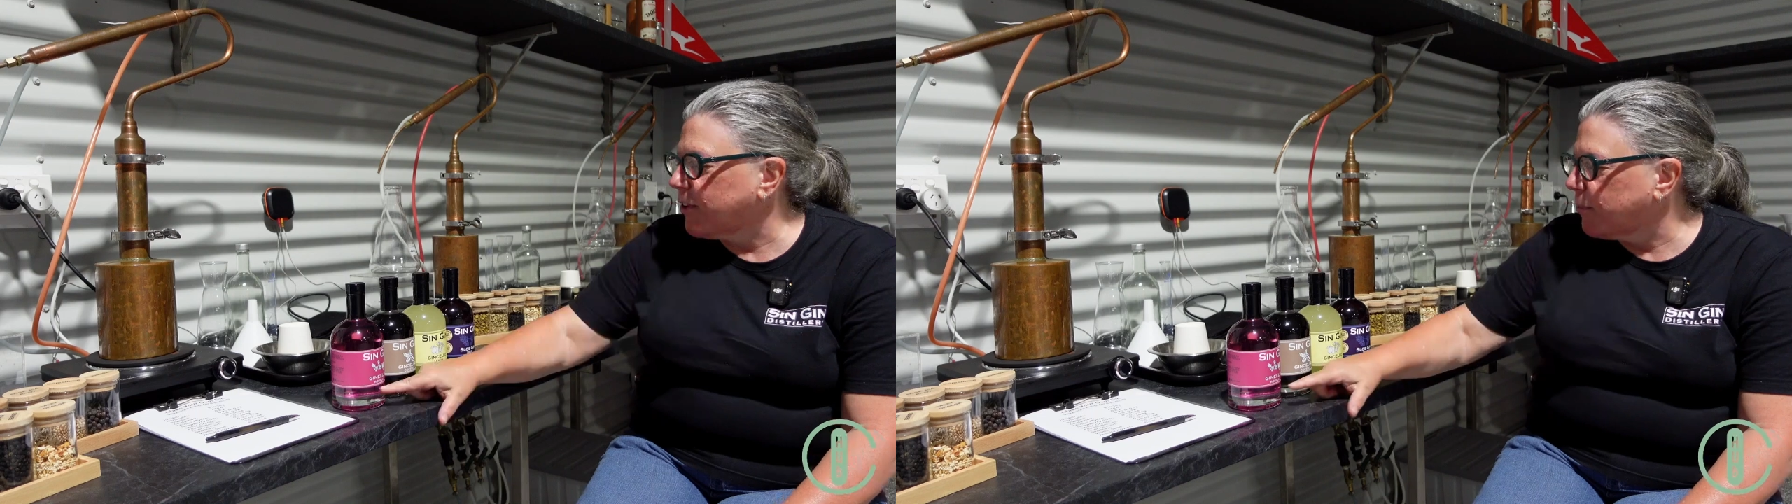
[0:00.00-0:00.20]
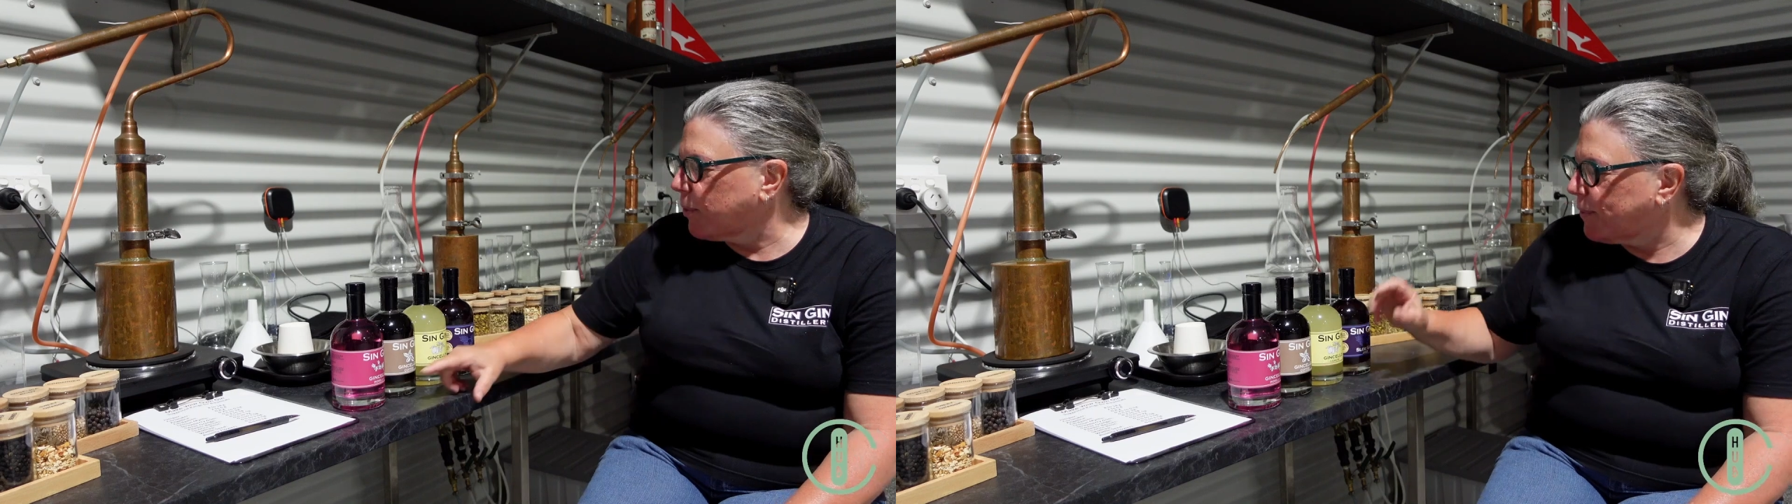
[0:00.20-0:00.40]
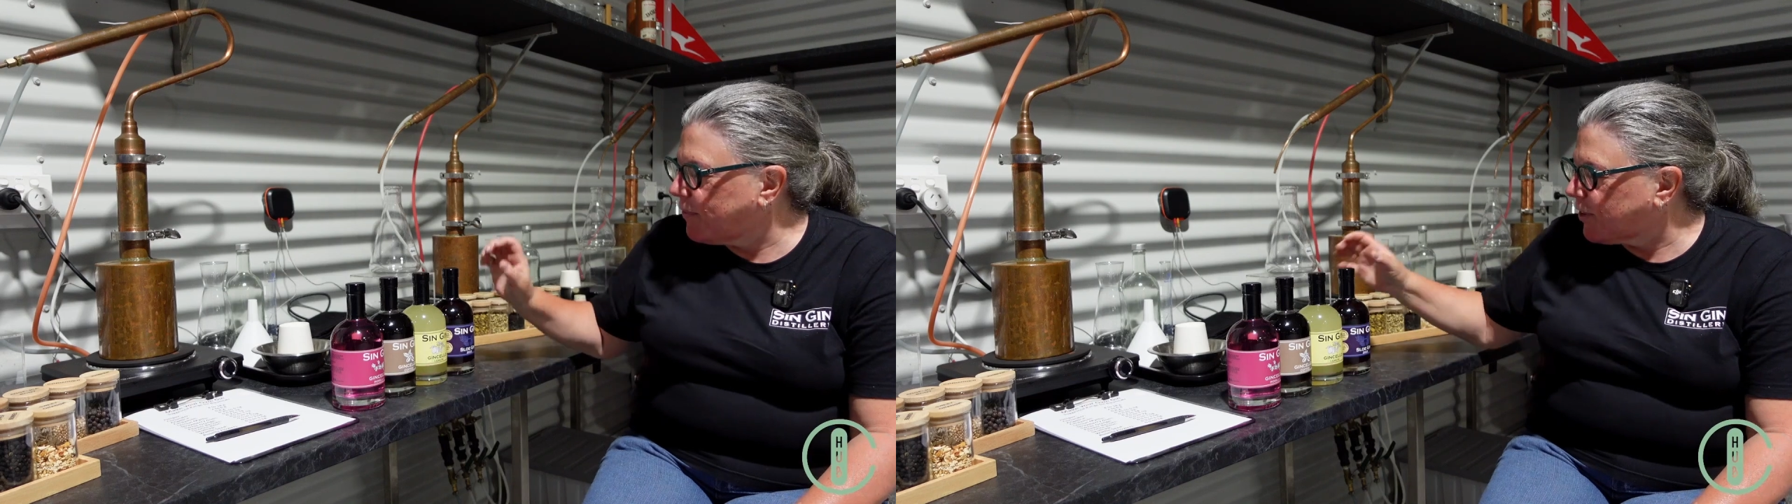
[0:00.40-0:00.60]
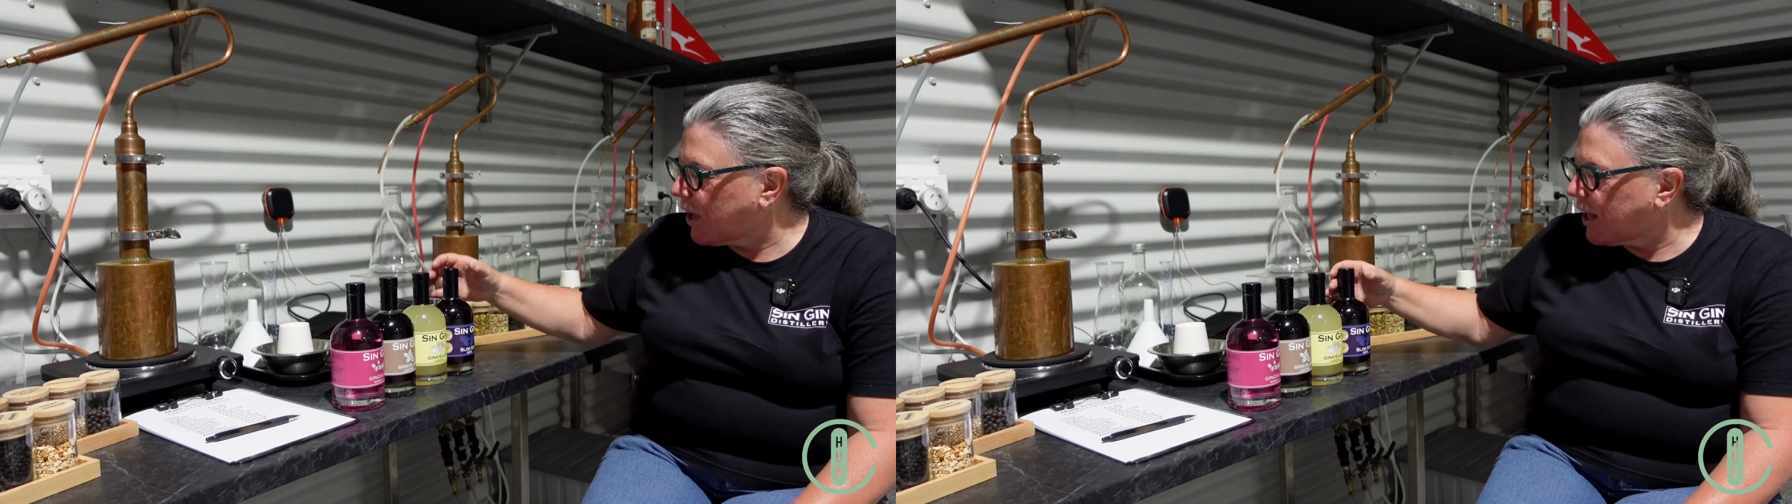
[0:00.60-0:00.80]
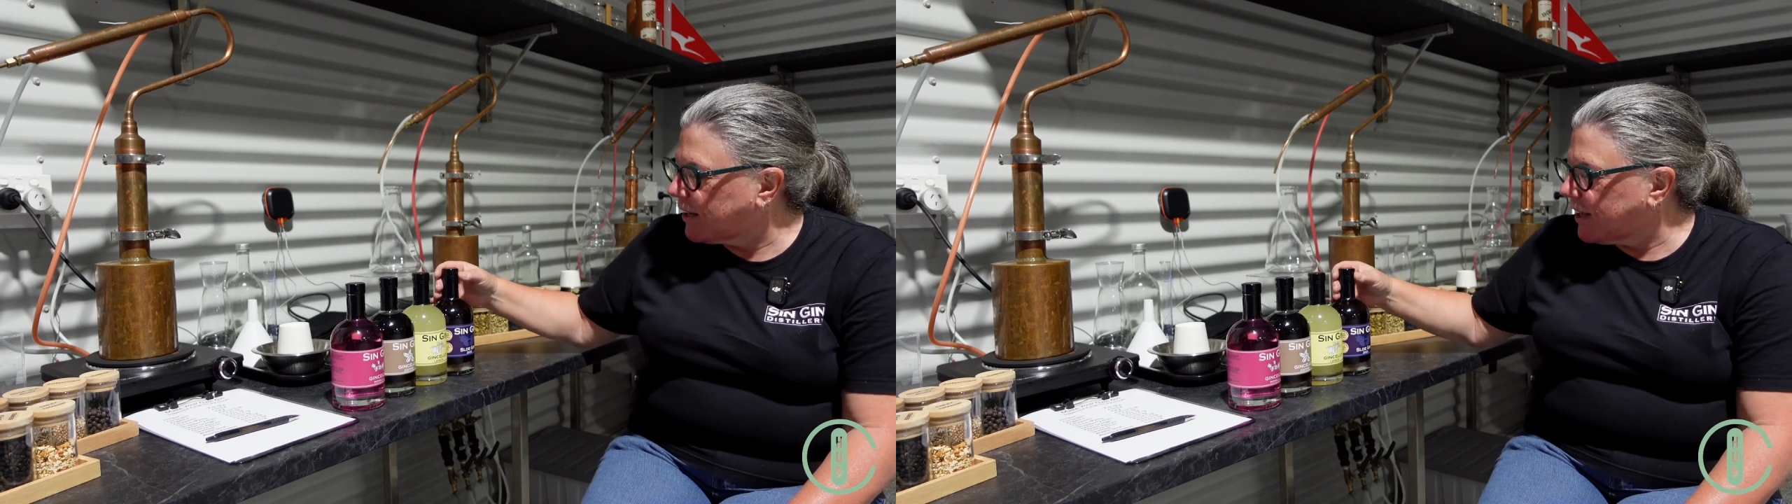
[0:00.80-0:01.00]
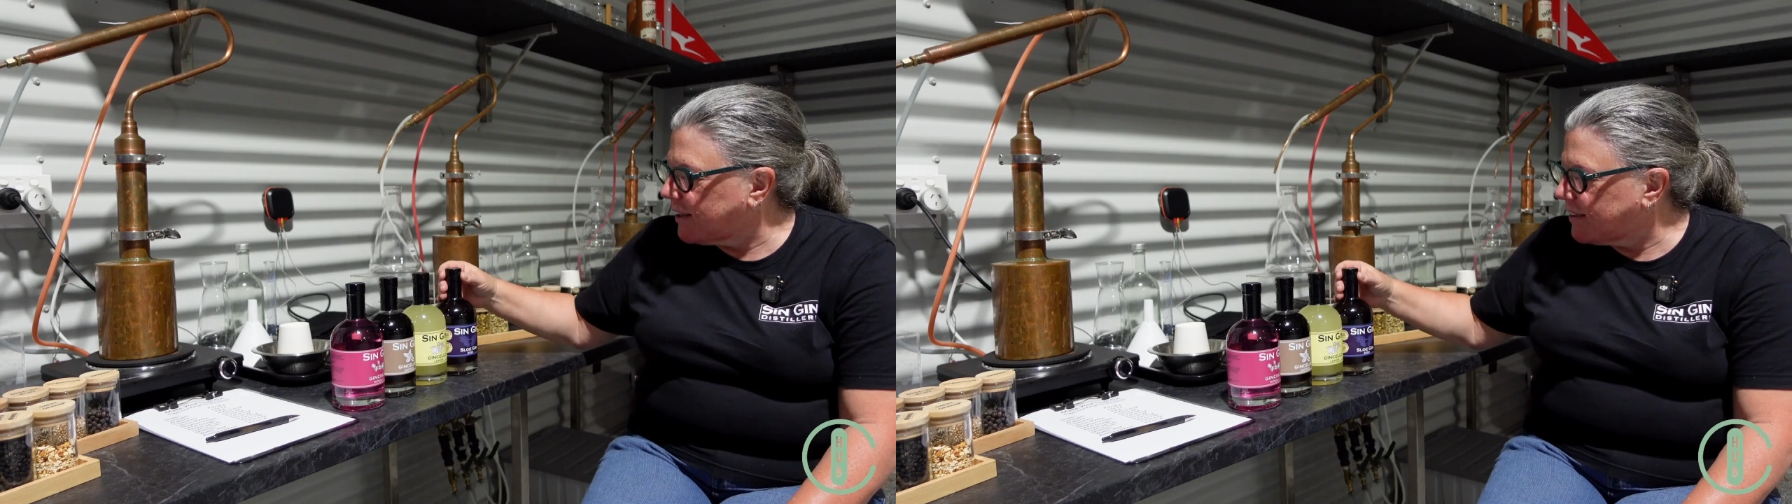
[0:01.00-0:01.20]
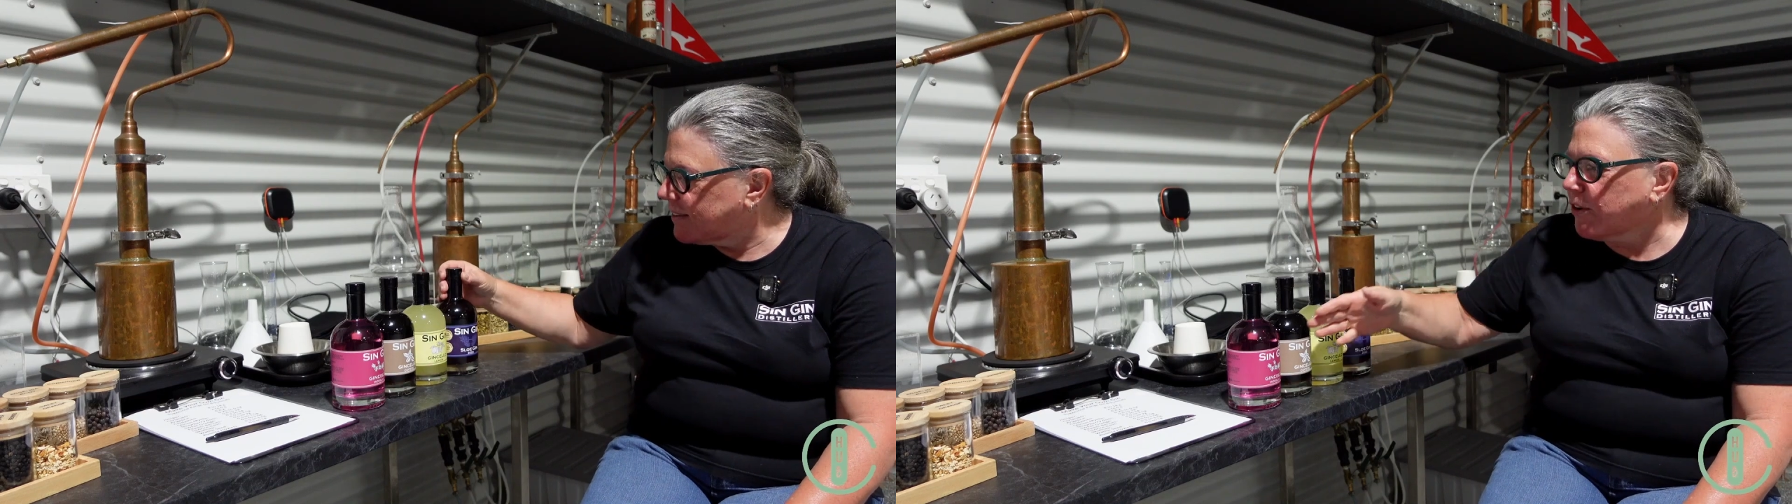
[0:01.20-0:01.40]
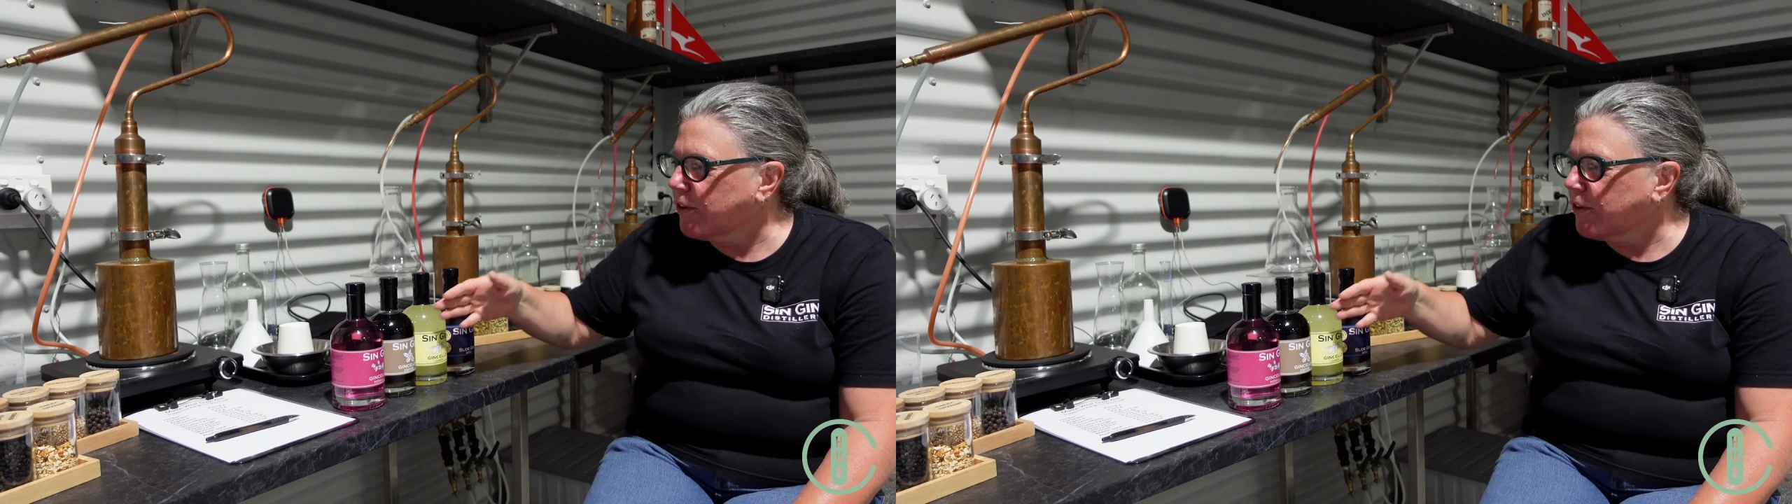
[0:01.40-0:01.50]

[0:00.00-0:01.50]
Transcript: So what we've done is